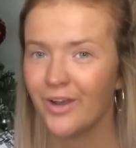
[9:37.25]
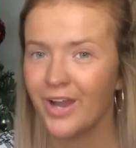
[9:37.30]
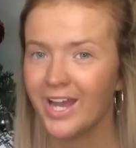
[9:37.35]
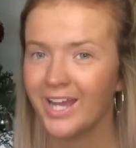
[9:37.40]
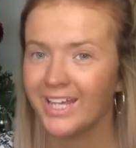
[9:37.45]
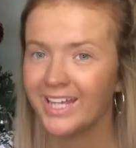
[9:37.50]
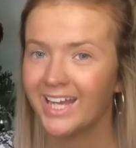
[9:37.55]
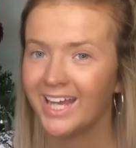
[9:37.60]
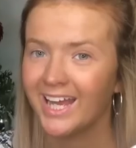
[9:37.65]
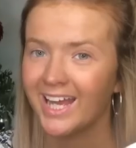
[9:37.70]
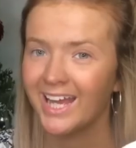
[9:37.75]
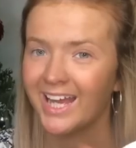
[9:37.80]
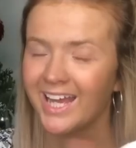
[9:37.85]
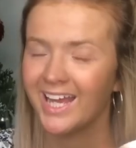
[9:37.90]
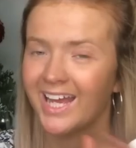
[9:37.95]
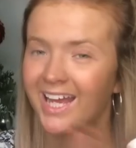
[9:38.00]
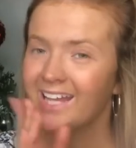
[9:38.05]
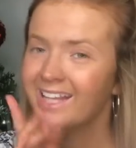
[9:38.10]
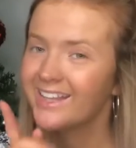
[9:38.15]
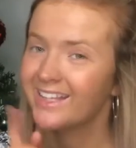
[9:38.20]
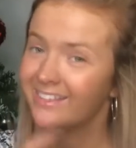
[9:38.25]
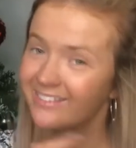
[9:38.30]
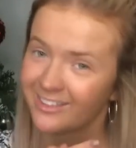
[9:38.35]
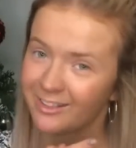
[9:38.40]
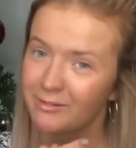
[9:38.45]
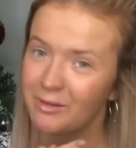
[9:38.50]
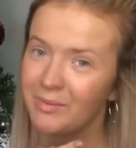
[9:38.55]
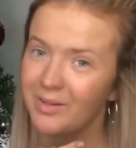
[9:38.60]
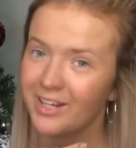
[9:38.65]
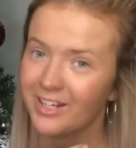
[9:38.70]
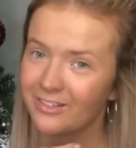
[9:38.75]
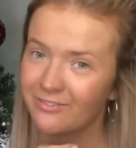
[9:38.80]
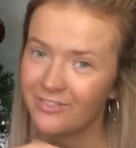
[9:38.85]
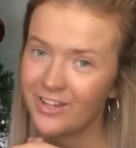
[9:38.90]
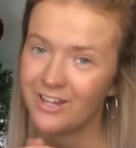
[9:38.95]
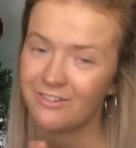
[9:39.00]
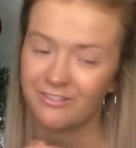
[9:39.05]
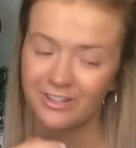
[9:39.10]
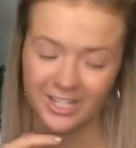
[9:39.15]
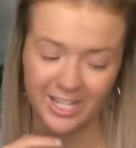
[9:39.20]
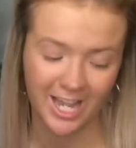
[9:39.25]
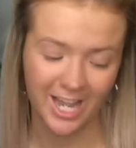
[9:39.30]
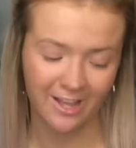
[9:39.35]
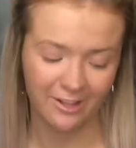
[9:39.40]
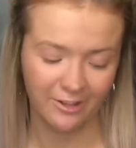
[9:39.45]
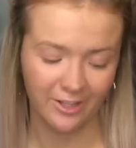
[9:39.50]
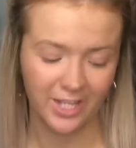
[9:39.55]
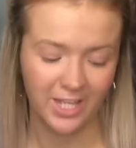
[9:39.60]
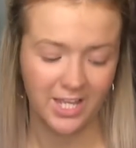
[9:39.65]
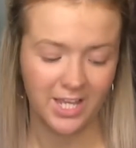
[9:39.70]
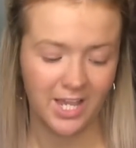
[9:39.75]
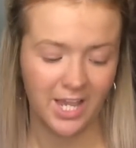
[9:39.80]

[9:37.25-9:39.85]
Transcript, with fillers: away, this is gonna be my next favorite gal.